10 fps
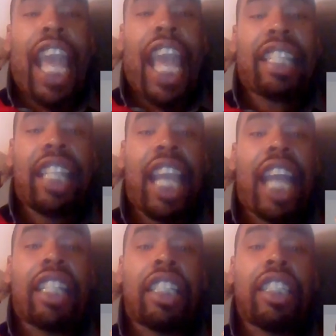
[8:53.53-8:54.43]
actually had
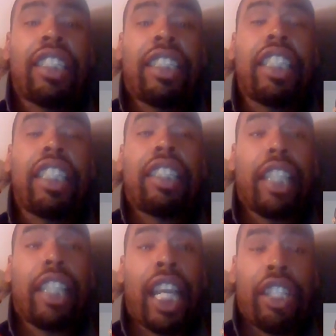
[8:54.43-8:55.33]
a good season
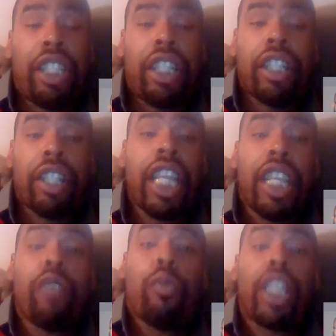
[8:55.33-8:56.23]
last year.
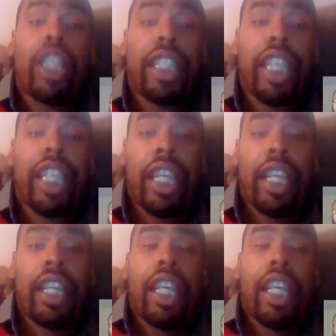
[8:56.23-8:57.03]
He really did.